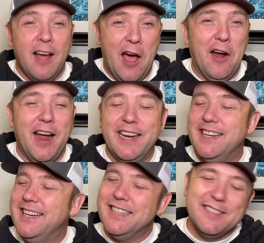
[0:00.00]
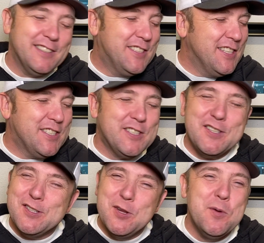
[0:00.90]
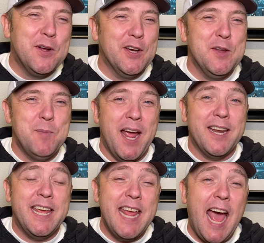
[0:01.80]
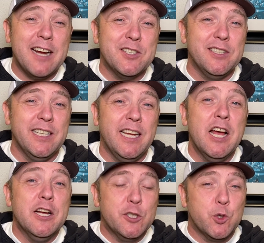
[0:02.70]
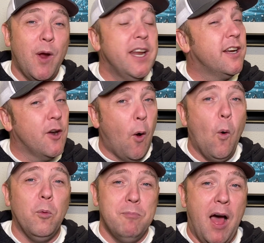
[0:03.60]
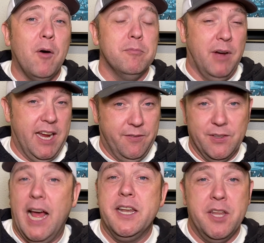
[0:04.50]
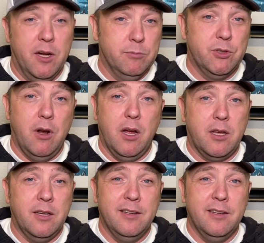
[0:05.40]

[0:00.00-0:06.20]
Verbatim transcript: All right. Just too good, man. He actually traded an old mountain bike for that dump truck.